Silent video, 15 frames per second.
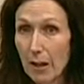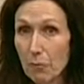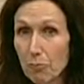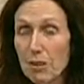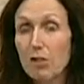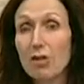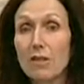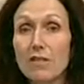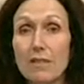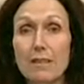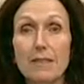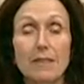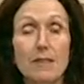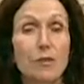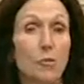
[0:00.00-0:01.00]
restorative
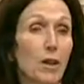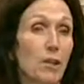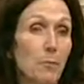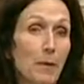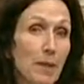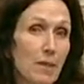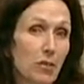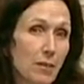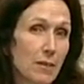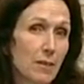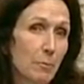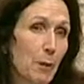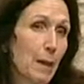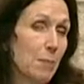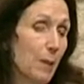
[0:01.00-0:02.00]
justice is one of my
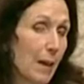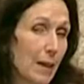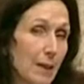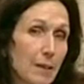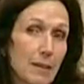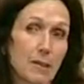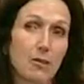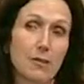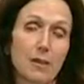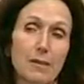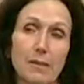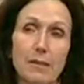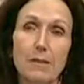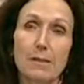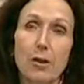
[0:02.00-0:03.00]
interests. My main
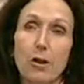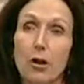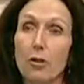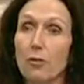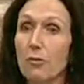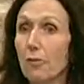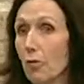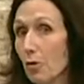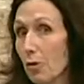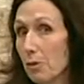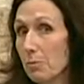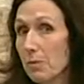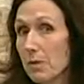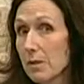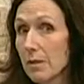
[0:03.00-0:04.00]
interest is all
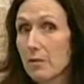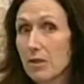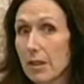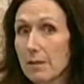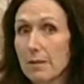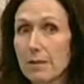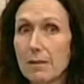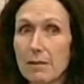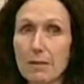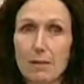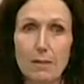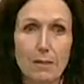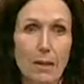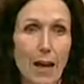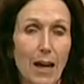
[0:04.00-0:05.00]
forms of
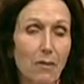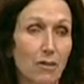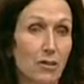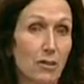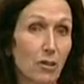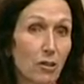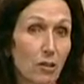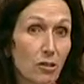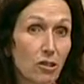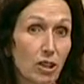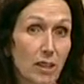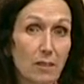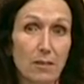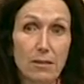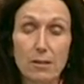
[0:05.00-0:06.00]
justice: adversarial
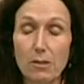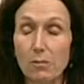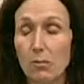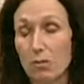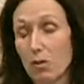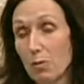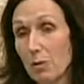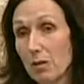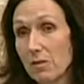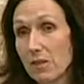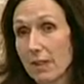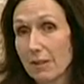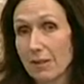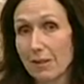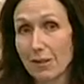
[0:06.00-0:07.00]
justice, retributive
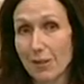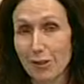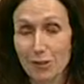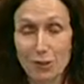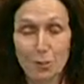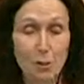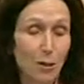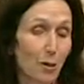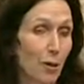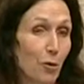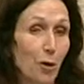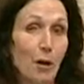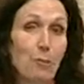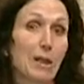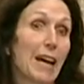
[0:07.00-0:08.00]
justice,
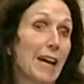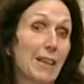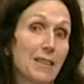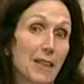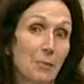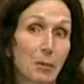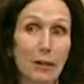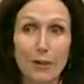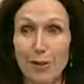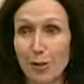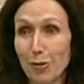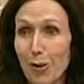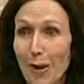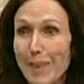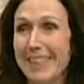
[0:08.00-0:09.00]
I'm an academic,
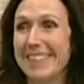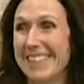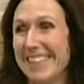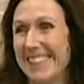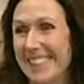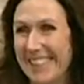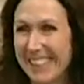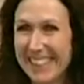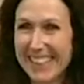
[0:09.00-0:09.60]
I could